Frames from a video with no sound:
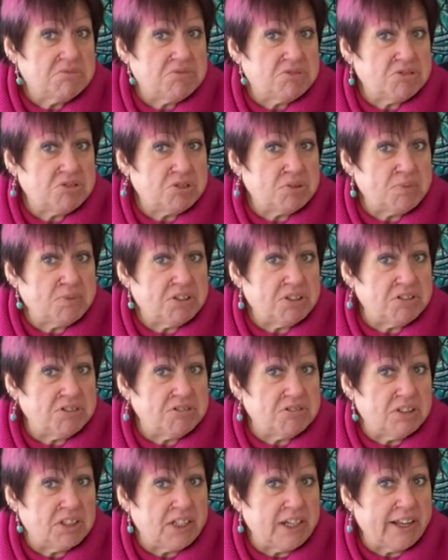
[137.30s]
Job's good,
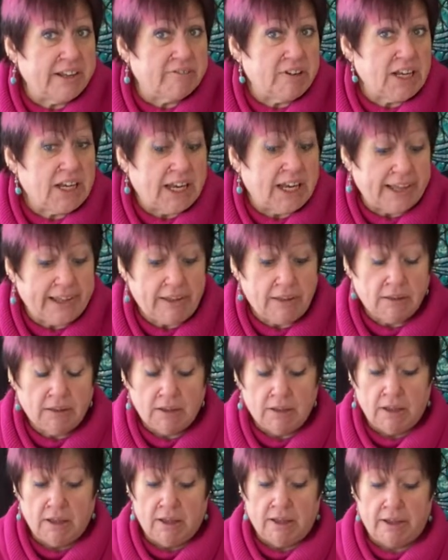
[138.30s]
isn't it, really?
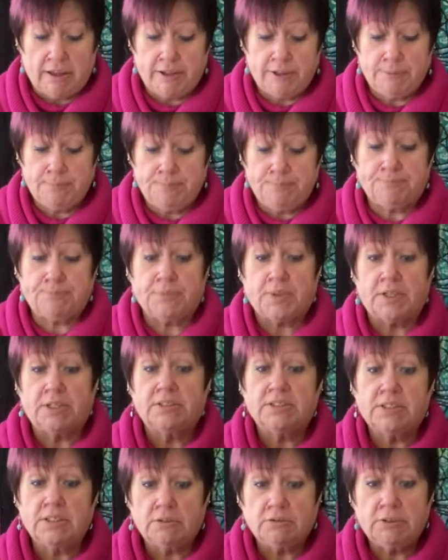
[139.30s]

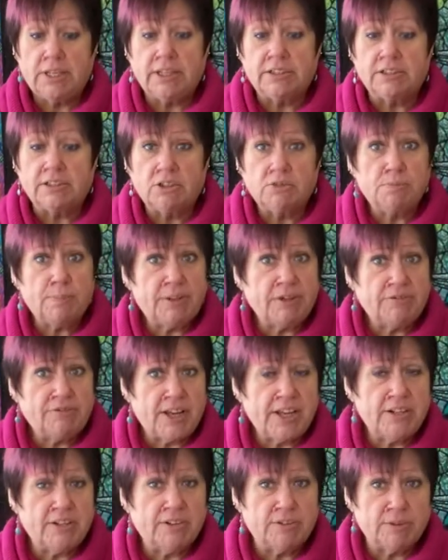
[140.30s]
So yeah, don't be
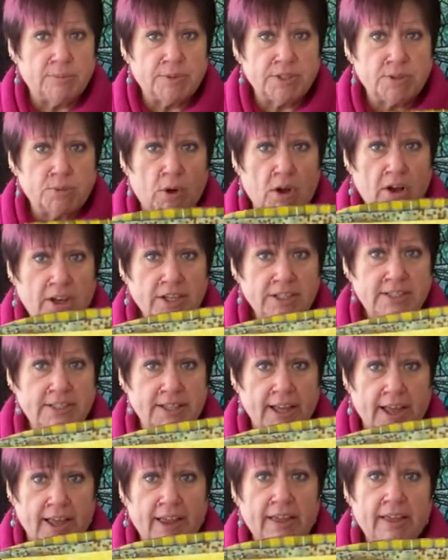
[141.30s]
afraid of them is what I
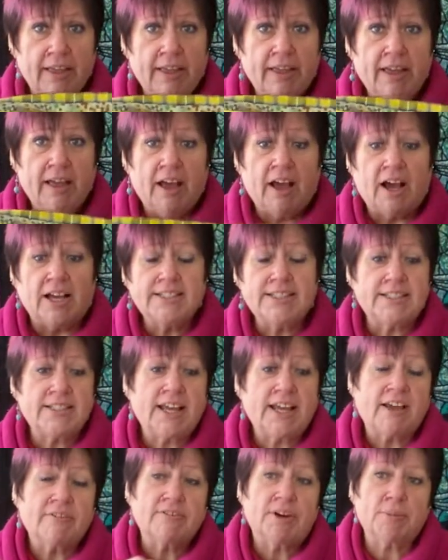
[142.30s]
say. I did
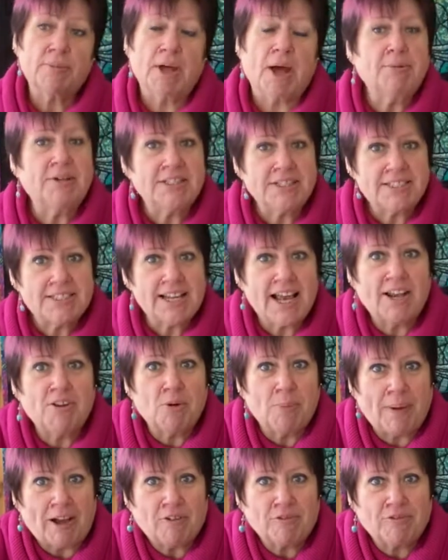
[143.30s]
have, I'm going to tell you
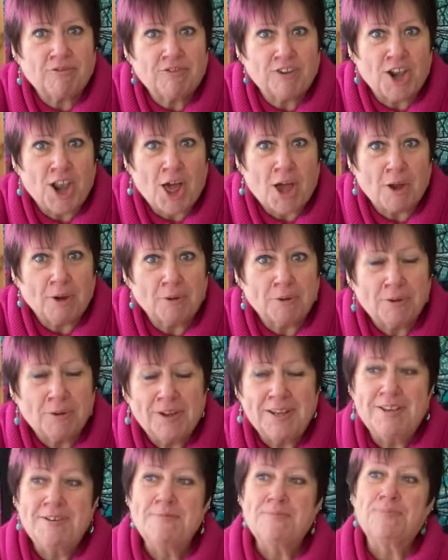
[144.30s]
about Flo.
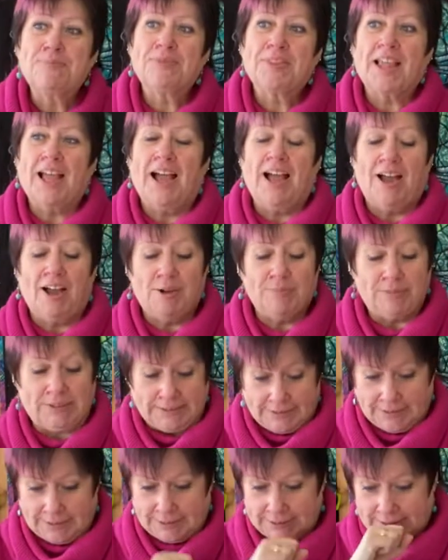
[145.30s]

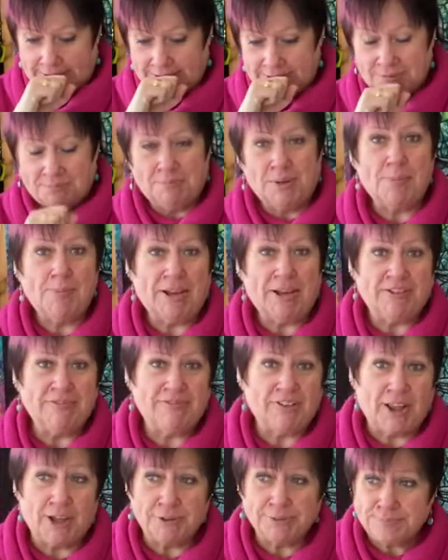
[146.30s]
My mate
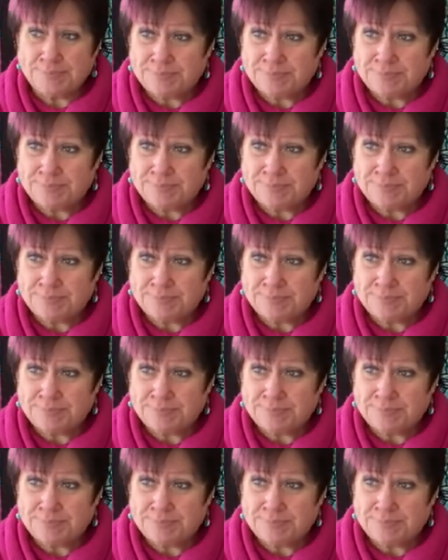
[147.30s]
Flo.